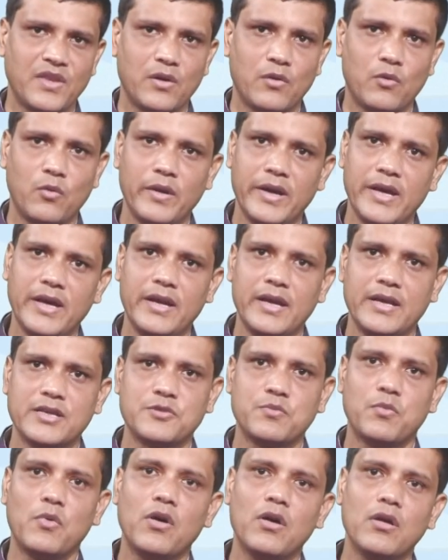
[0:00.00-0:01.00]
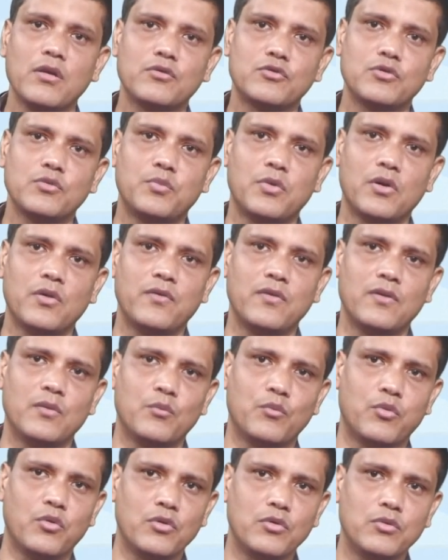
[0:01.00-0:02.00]
where a small group of
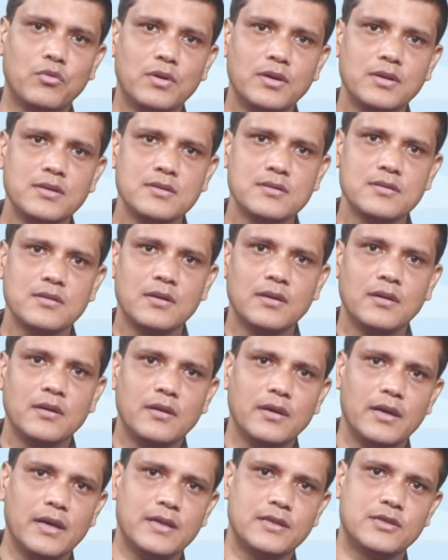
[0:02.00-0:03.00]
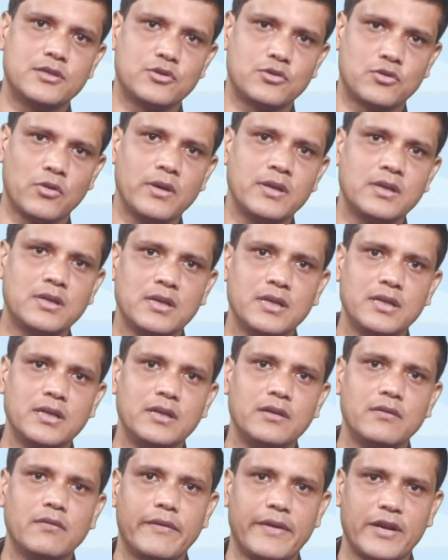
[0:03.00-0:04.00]
borrowers is
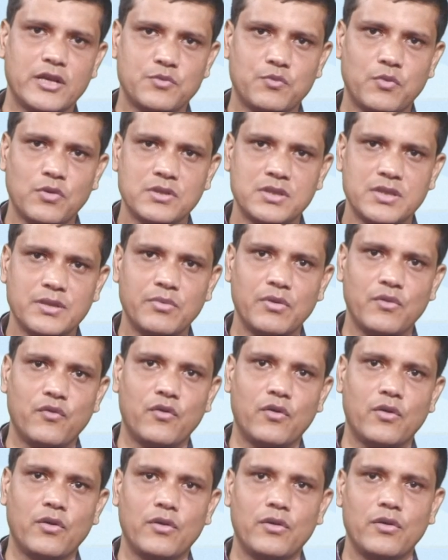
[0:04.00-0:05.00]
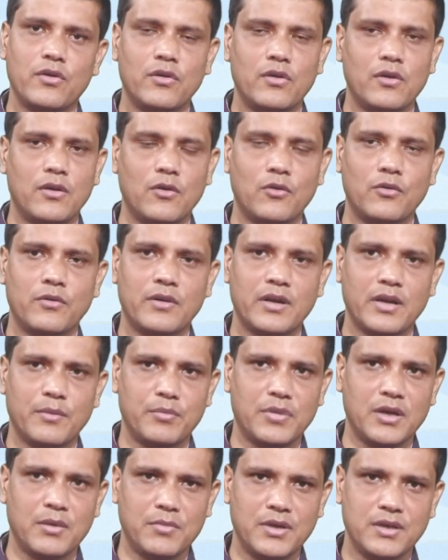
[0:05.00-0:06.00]
jointly responsible for loan
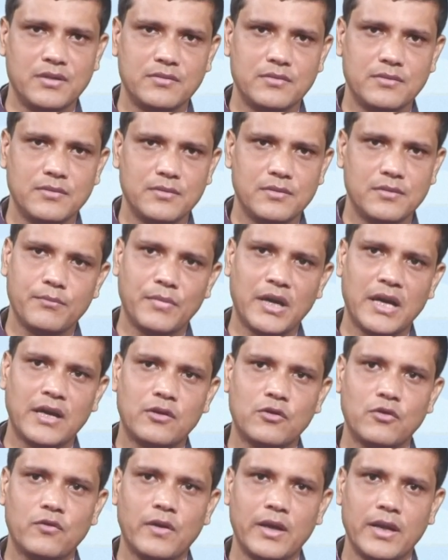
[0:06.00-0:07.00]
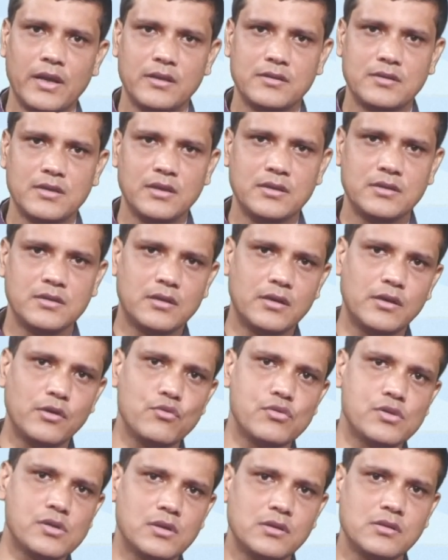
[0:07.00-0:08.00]
repayment. Microfinance
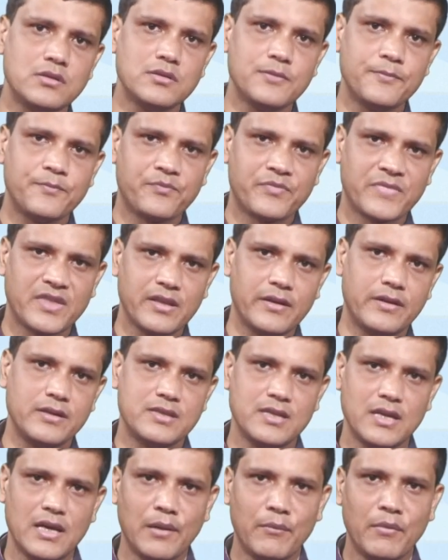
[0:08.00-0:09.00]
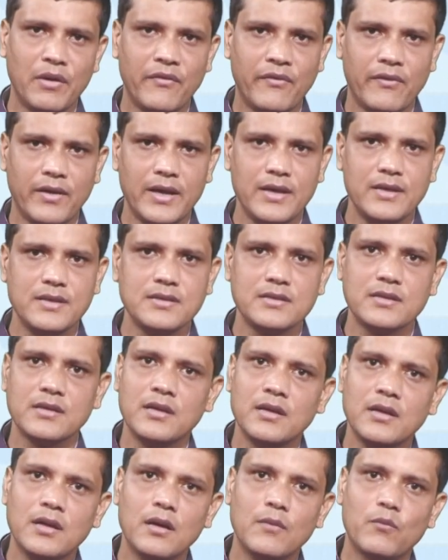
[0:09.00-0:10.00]
institutions, that is MFIs,
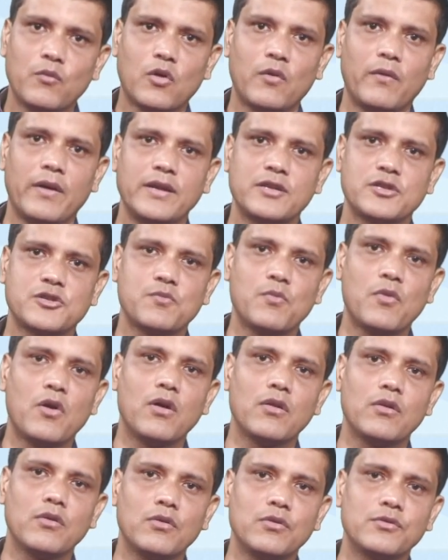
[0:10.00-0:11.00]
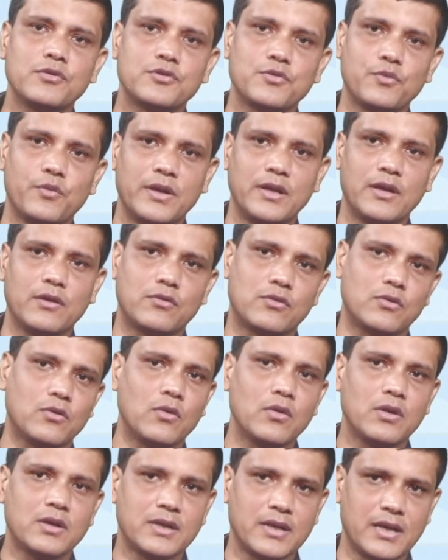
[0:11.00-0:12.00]
provide small loans without
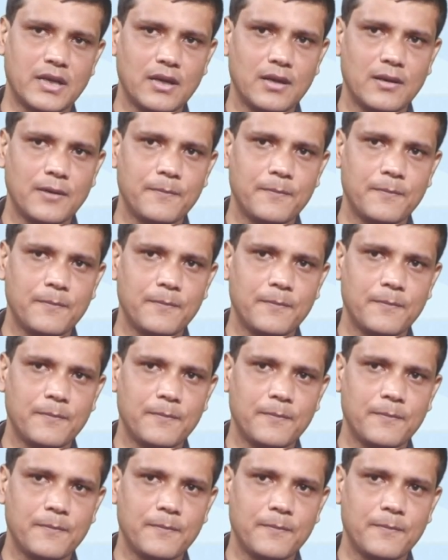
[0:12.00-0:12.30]
collateral.